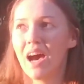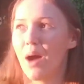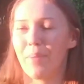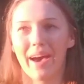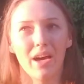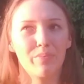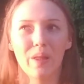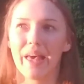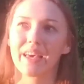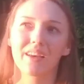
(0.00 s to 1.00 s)
back up to
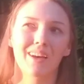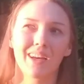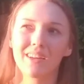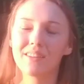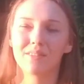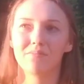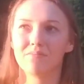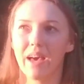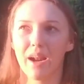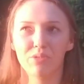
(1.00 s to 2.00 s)
like,
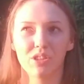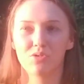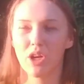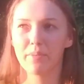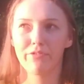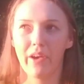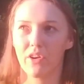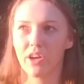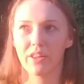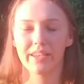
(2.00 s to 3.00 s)
and I'm just trying to be fair
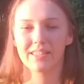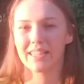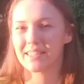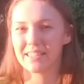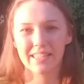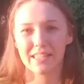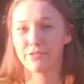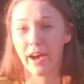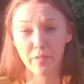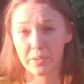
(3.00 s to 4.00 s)
here, like
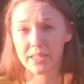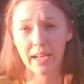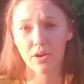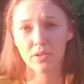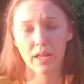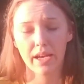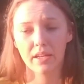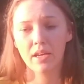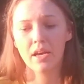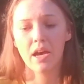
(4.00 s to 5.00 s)
65%
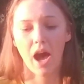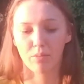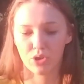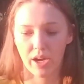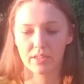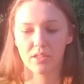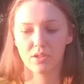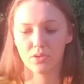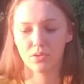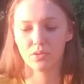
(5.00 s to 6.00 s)
alkaline. I'm trying to
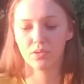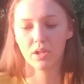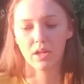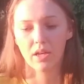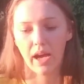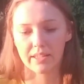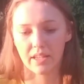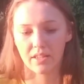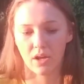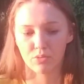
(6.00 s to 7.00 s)
do,
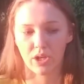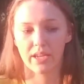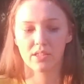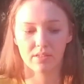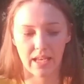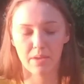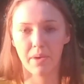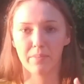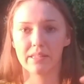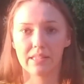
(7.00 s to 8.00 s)
you know, I'm trying to take
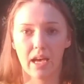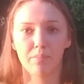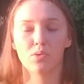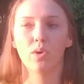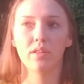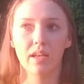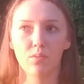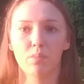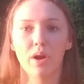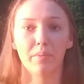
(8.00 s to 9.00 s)
baby steps. One
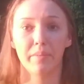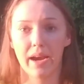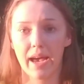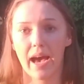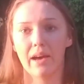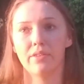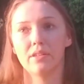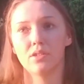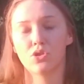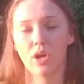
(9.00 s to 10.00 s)
problem that I have
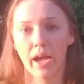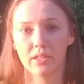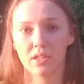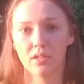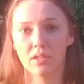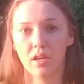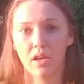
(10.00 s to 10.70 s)
is trying to